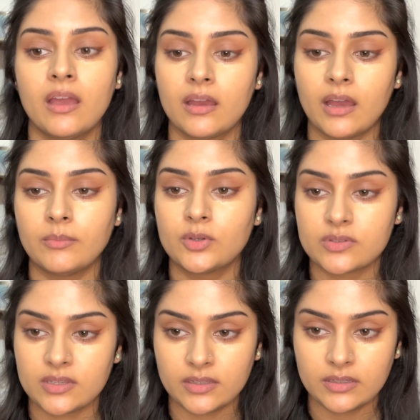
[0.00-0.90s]
I'm
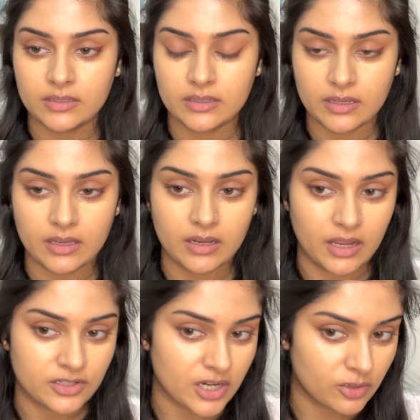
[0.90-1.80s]
using an
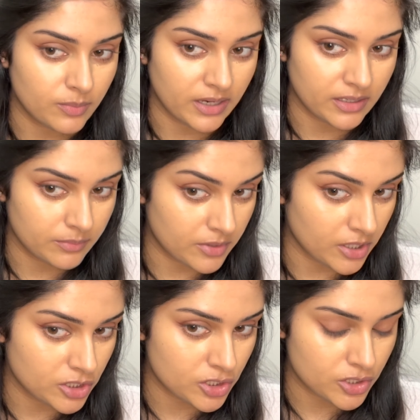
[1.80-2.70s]
eyeshadow blending
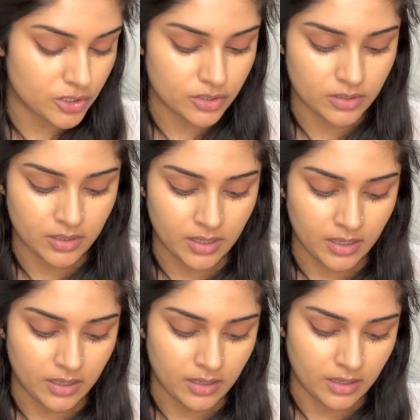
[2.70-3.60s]
brush
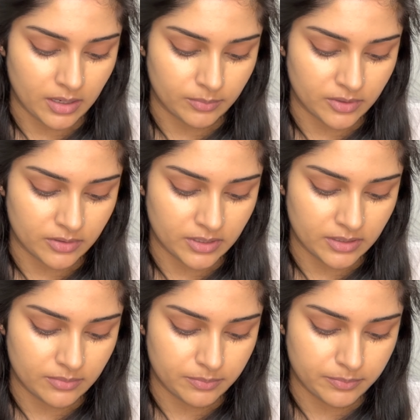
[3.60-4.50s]
and I'm gonna
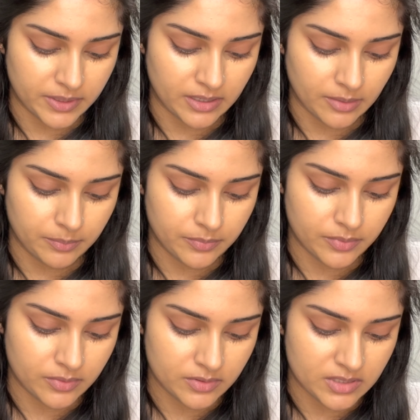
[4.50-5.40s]
pick up
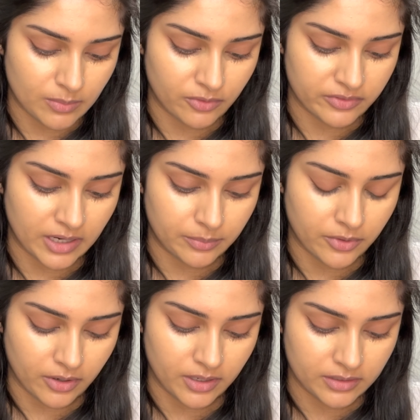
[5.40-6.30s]
some of that
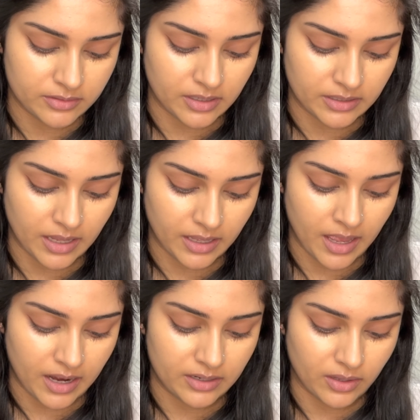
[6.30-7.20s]
product that I
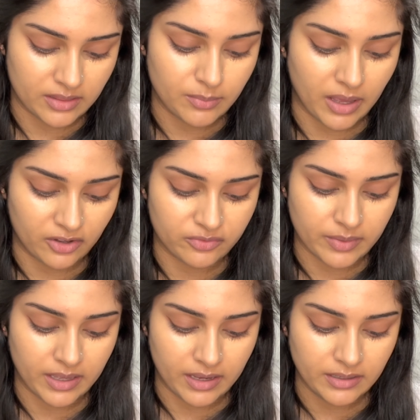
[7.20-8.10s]
had at the back of
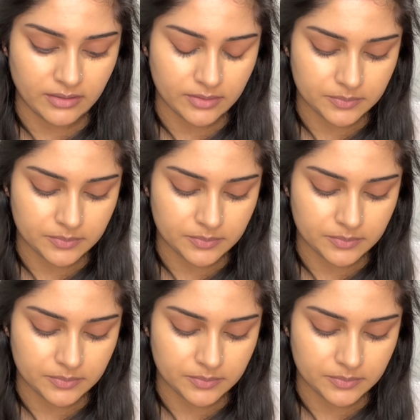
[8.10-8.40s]
my hand